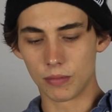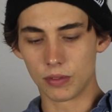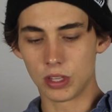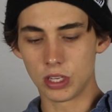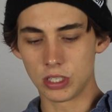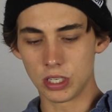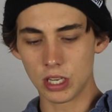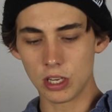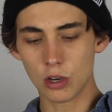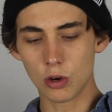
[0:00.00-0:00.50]

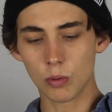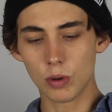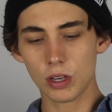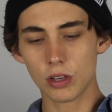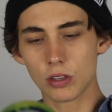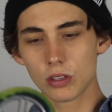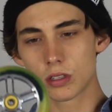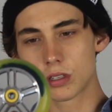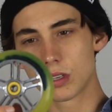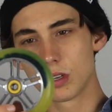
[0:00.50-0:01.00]
These Eagle
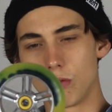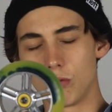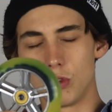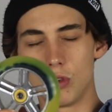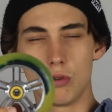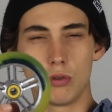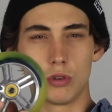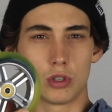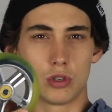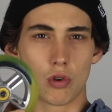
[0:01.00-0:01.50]
wheels
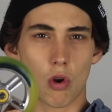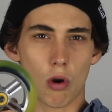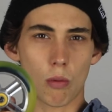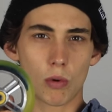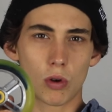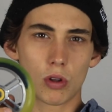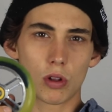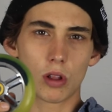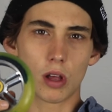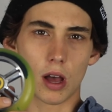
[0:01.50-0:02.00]
use
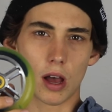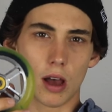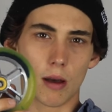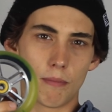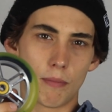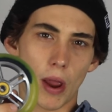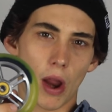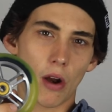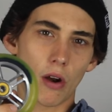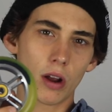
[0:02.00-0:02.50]

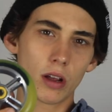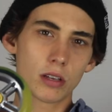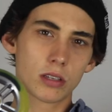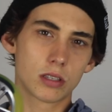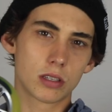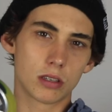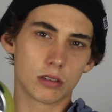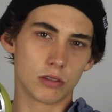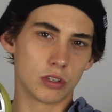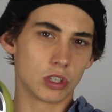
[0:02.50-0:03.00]
normal
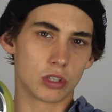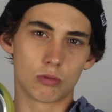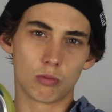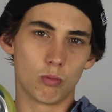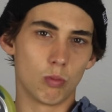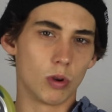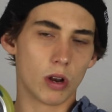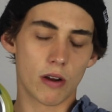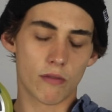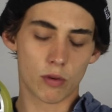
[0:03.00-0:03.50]
bearings,
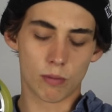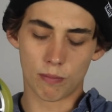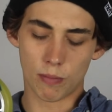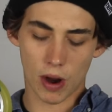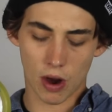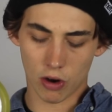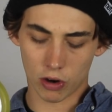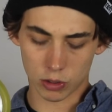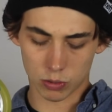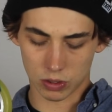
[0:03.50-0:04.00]
just whatever
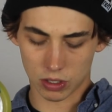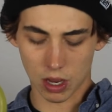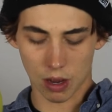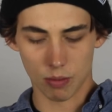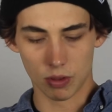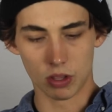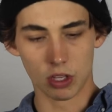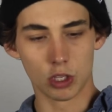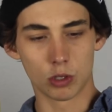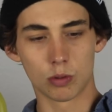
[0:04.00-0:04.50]
bearings would
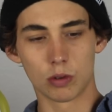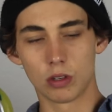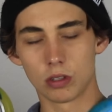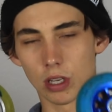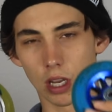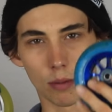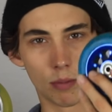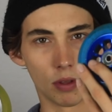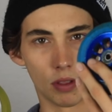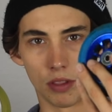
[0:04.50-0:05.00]
come in these wheels.
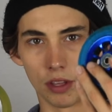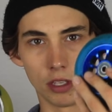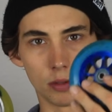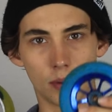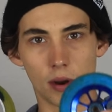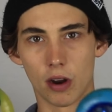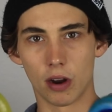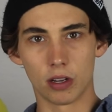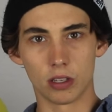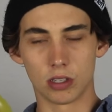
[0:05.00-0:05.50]
I could put these
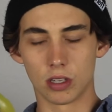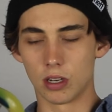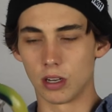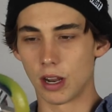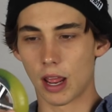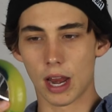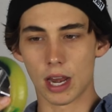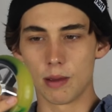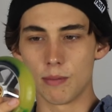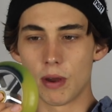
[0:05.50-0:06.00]
bearings in
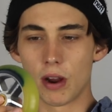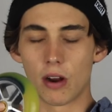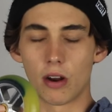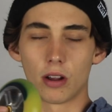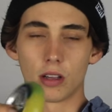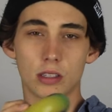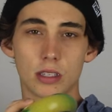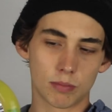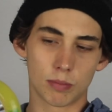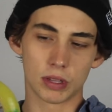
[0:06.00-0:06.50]
it, any
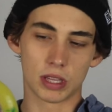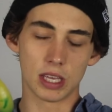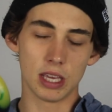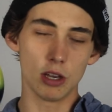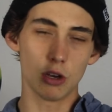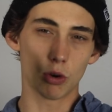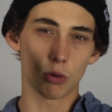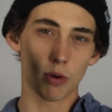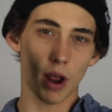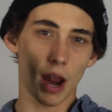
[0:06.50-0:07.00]
bearings. But the
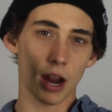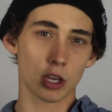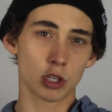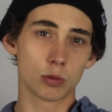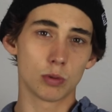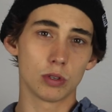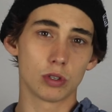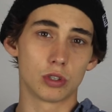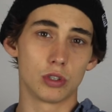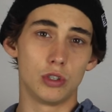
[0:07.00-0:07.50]
Eagle
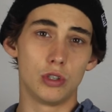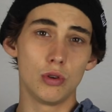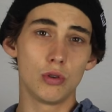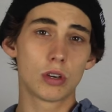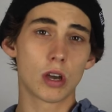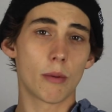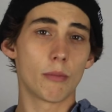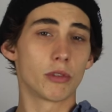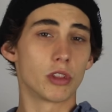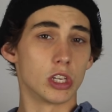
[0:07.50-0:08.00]
Radix wheels do
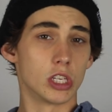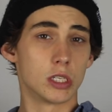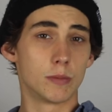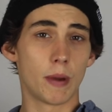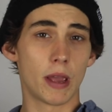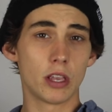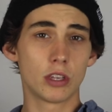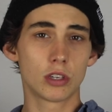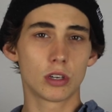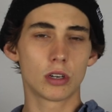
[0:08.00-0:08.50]
come with a
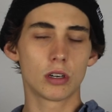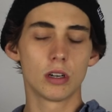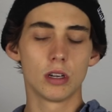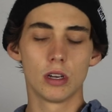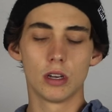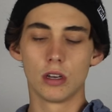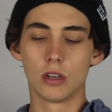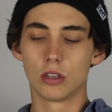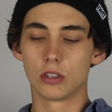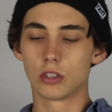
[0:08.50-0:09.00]
spacer,
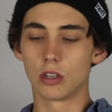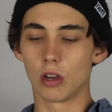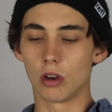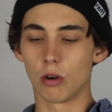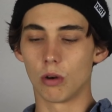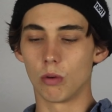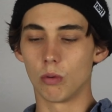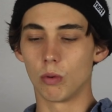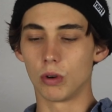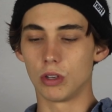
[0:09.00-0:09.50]

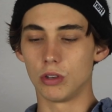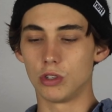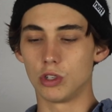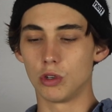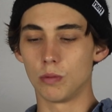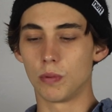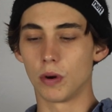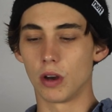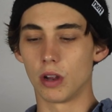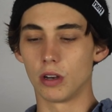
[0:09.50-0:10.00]
so when you
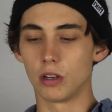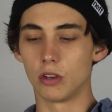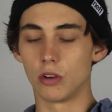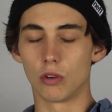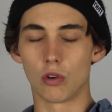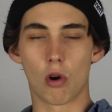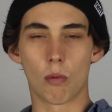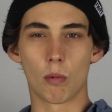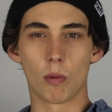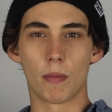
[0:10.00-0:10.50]
do put
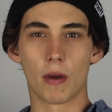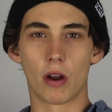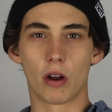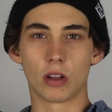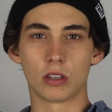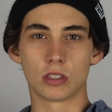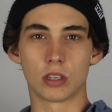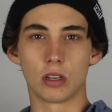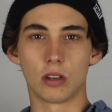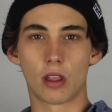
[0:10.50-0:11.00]
your normal
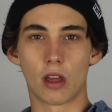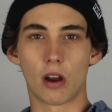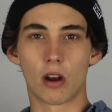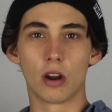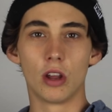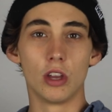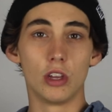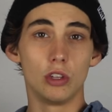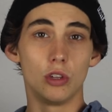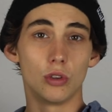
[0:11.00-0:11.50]
bearings in
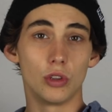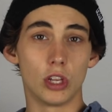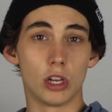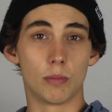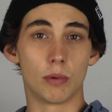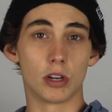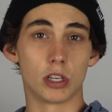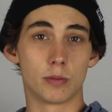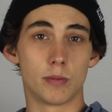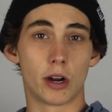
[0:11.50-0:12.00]
there, you'll need to
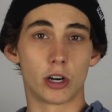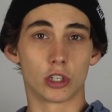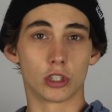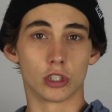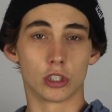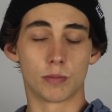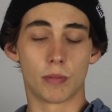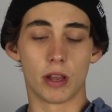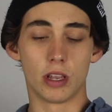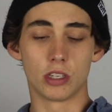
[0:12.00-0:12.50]
put a
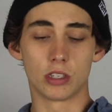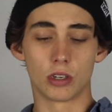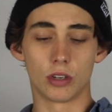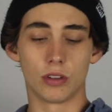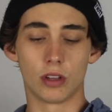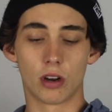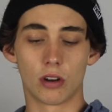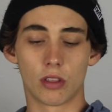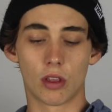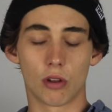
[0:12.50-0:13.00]
special spacer
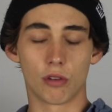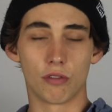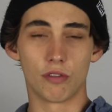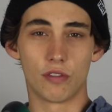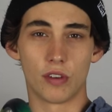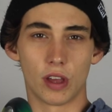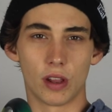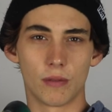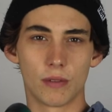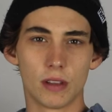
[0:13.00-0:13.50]
in there that'll
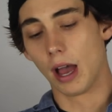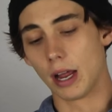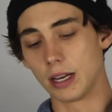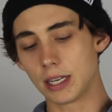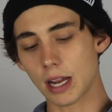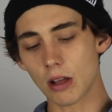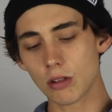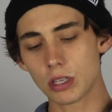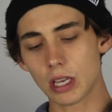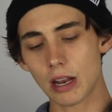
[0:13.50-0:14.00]
fit. A
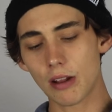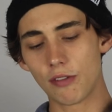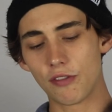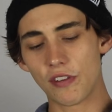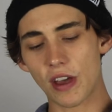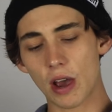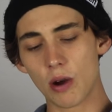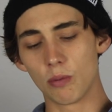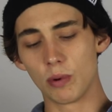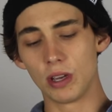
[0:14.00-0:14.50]
downside of
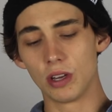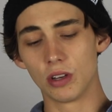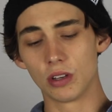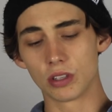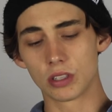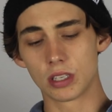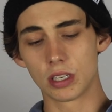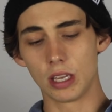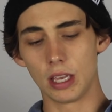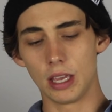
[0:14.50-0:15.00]
fat
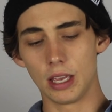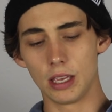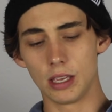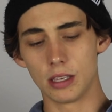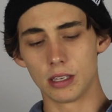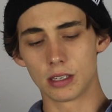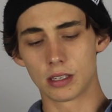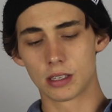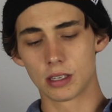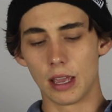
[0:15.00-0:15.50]
wheels
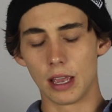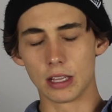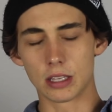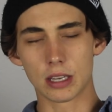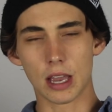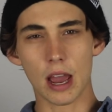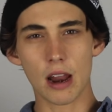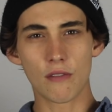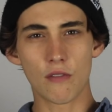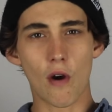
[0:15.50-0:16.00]
is it's
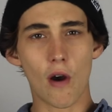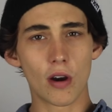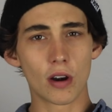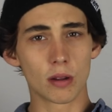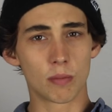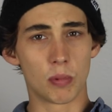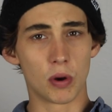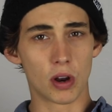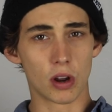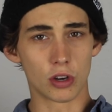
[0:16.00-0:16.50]
kind of hard
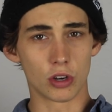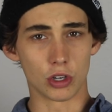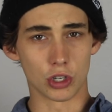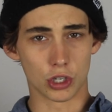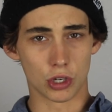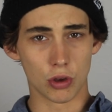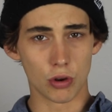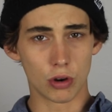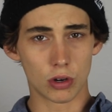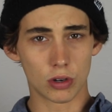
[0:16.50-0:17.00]
to put on your
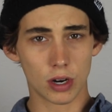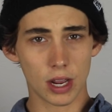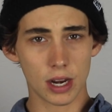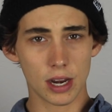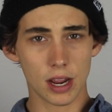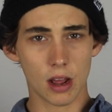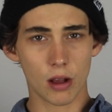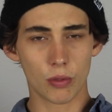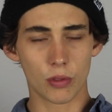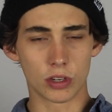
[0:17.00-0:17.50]
scooter right
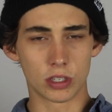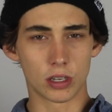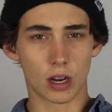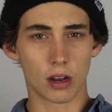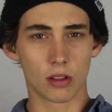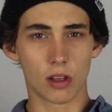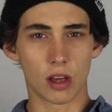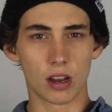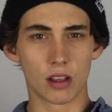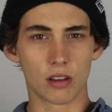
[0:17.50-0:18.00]
now. There's
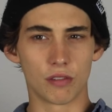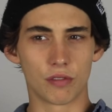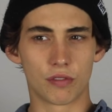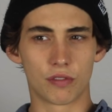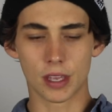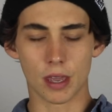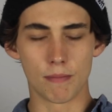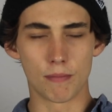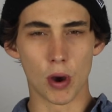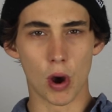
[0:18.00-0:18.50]
not a lot
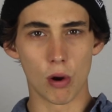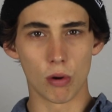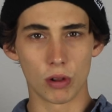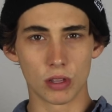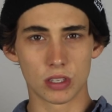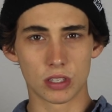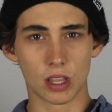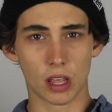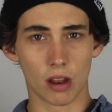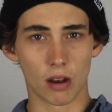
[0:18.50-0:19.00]
of
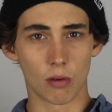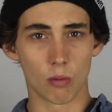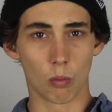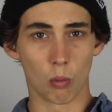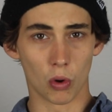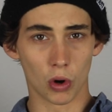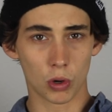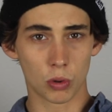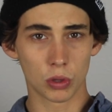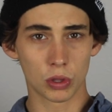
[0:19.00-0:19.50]
components that
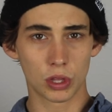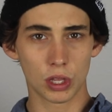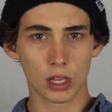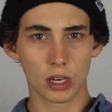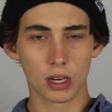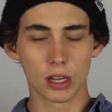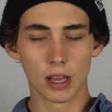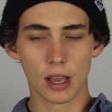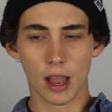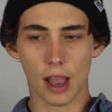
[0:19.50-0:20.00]
work with
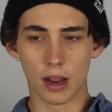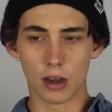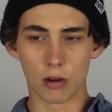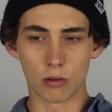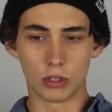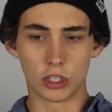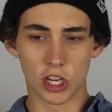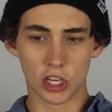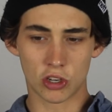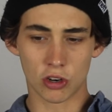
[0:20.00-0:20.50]
it. I
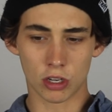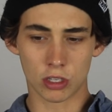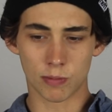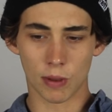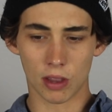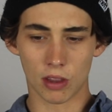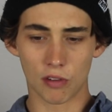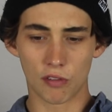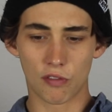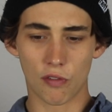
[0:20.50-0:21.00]
know District's
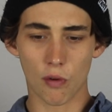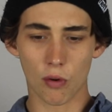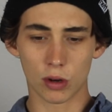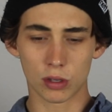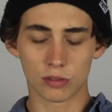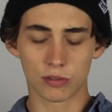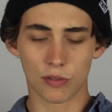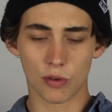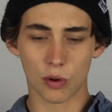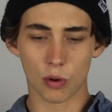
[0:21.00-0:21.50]
making
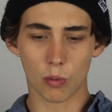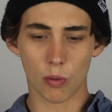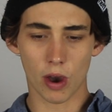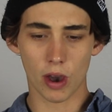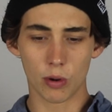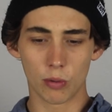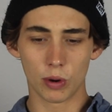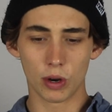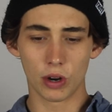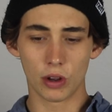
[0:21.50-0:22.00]
forks for
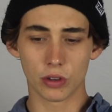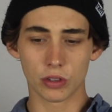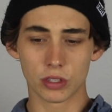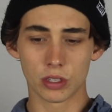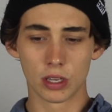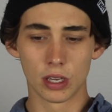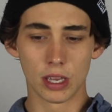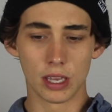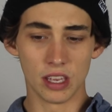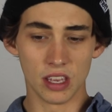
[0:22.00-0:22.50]
wide
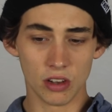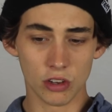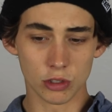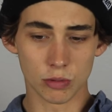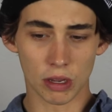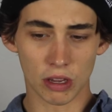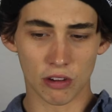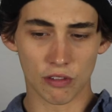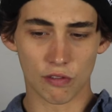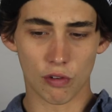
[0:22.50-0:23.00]
wheels, Eagle's
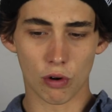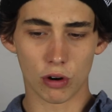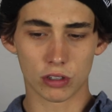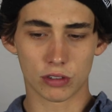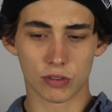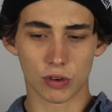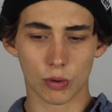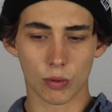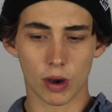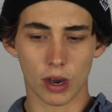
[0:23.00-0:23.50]
making forks
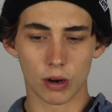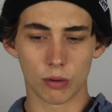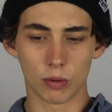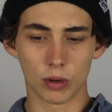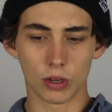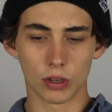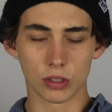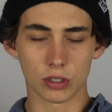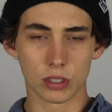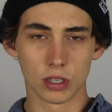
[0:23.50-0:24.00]
for wide
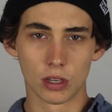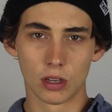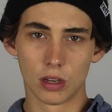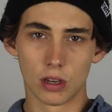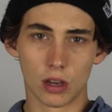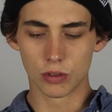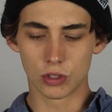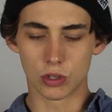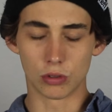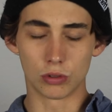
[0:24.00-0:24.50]
wheels.
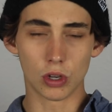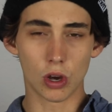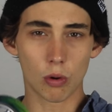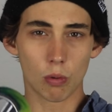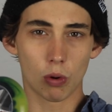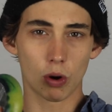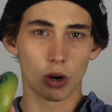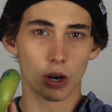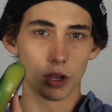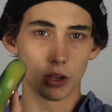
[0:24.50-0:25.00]
So
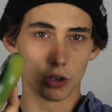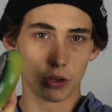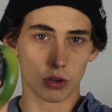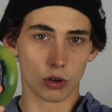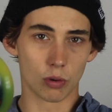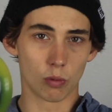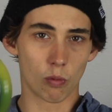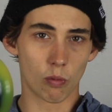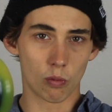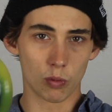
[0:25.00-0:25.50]
don't worry,
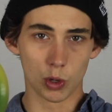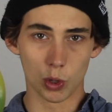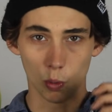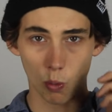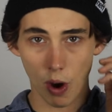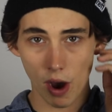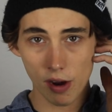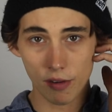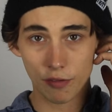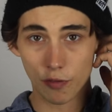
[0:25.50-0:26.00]
your
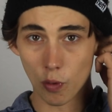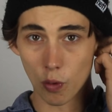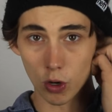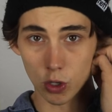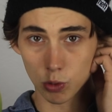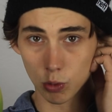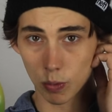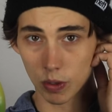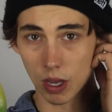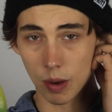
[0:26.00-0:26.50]
wide
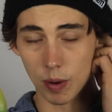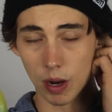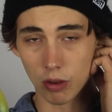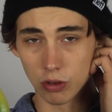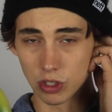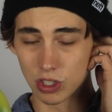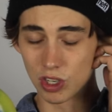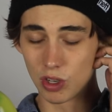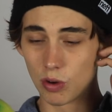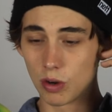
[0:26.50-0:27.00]
forks will be coming
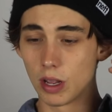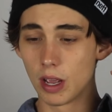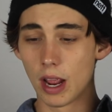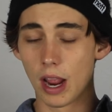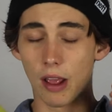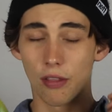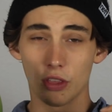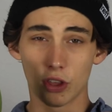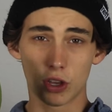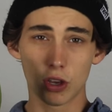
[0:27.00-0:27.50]
out soon.
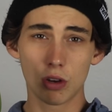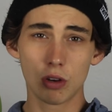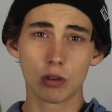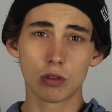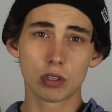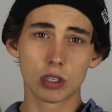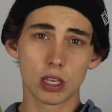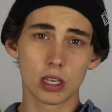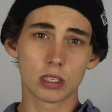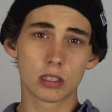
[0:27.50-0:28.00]
And the good
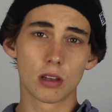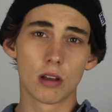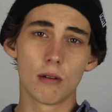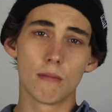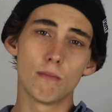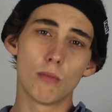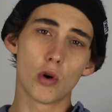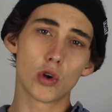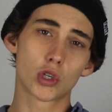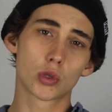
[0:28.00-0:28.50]
news is,
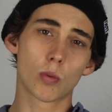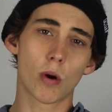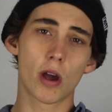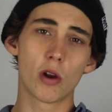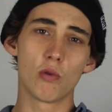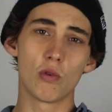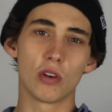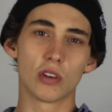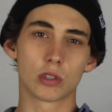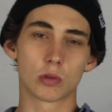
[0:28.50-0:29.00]
most
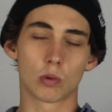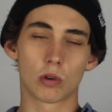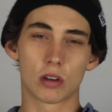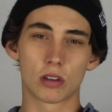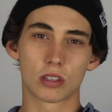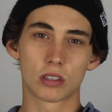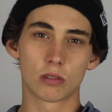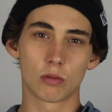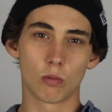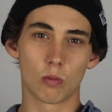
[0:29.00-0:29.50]
wide wheels
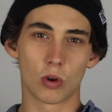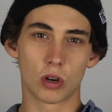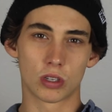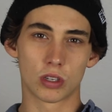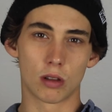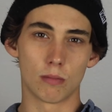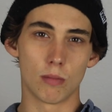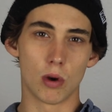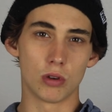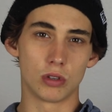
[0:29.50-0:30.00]

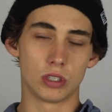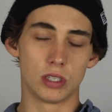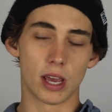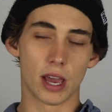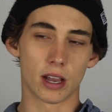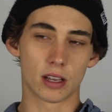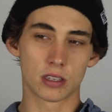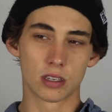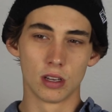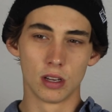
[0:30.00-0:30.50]
works on most
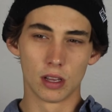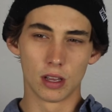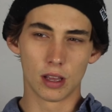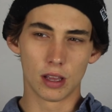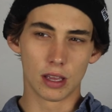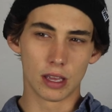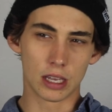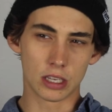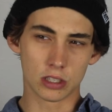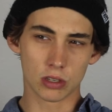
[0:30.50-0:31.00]
decks,
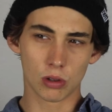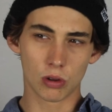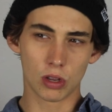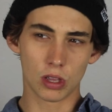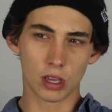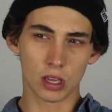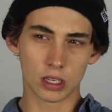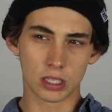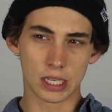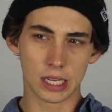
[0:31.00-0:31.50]

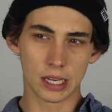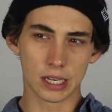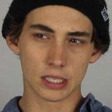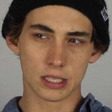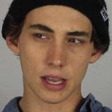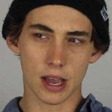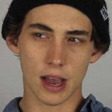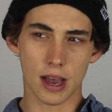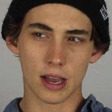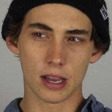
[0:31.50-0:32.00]
excluding
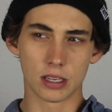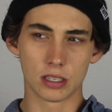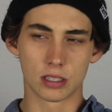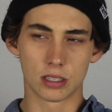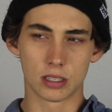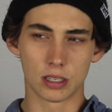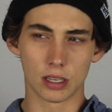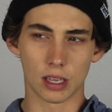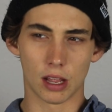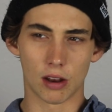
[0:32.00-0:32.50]

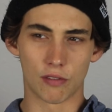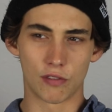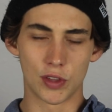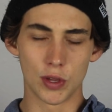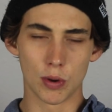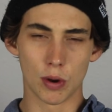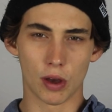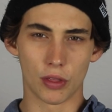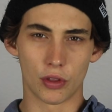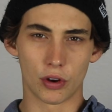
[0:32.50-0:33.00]
TSIs and a
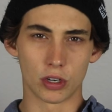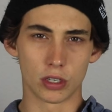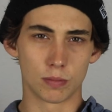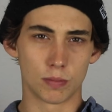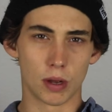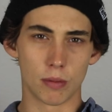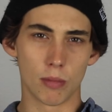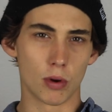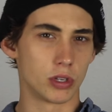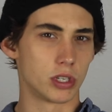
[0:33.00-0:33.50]
few others,
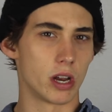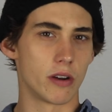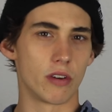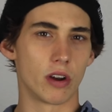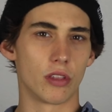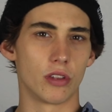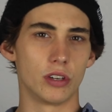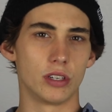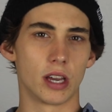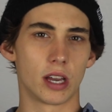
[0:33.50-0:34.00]
but most
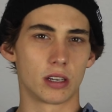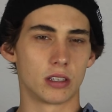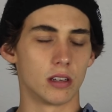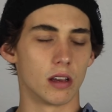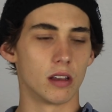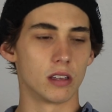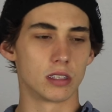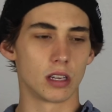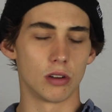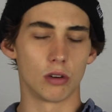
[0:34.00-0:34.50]
every other deck
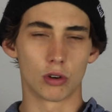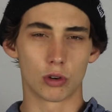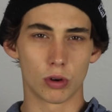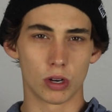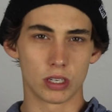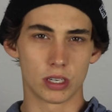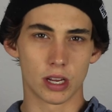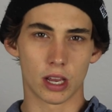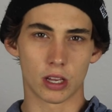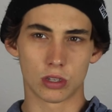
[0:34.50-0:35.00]
does. I know
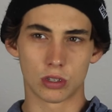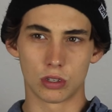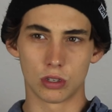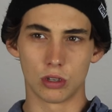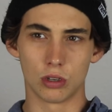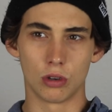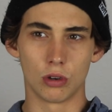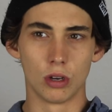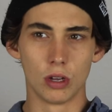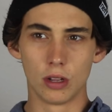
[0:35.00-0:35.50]
Grit decks
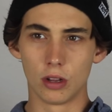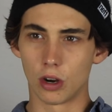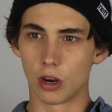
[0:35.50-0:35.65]
do,